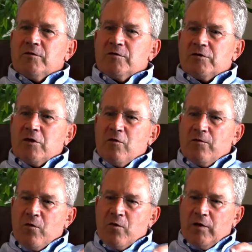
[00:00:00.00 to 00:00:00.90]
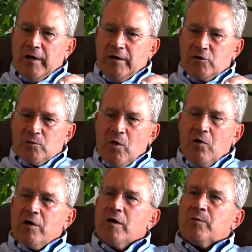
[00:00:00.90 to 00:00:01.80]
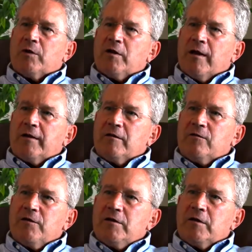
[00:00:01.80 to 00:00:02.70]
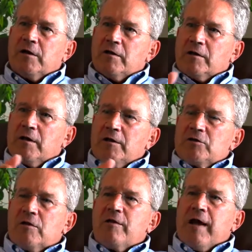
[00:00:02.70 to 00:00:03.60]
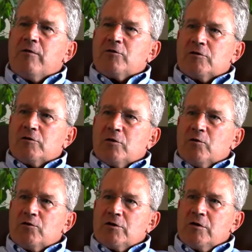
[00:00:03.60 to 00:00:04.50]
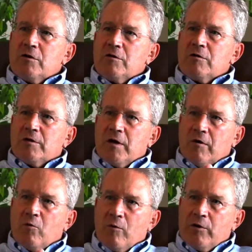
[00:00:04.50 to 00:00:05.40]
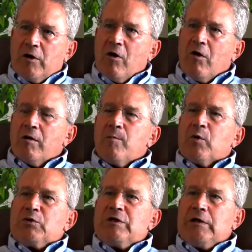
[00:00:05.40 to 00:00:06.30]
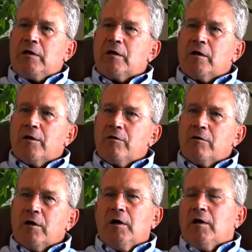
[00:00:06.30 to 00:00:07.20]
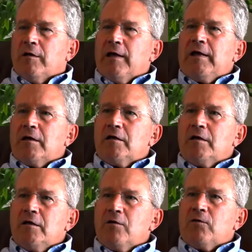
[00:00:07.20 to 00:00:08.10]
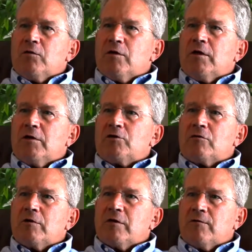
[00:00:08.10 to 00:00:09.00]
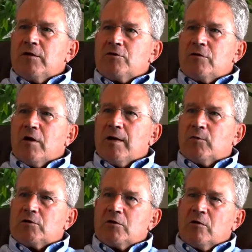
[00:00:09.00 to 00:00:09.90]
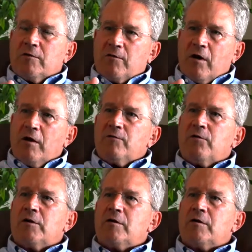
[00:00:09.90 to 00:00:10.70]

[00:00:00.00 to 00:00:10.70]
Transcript: So for a small company like Infinity that cuts 1,000 stones a year, they are what we call a boutique cutter. They can give you the history of each diamond. So if conflict